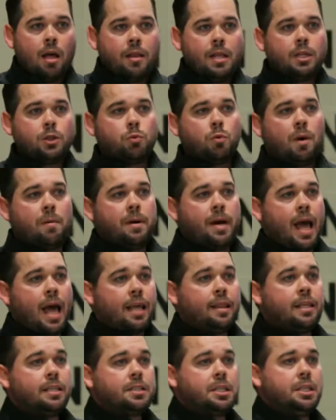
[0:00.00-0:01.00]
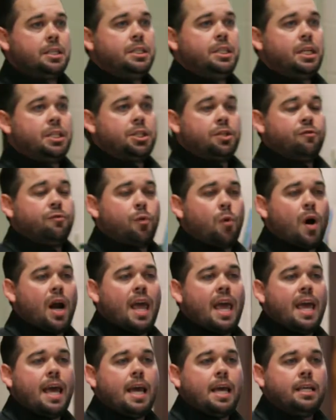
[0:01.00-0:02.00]
This woman had this condition for
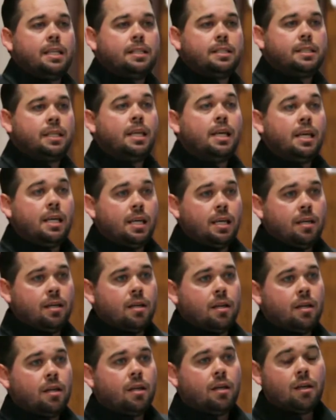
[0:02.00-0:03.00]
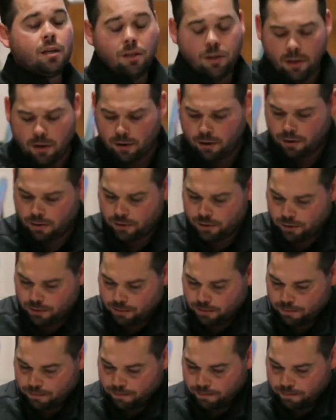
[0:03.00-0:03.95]
eighteen years.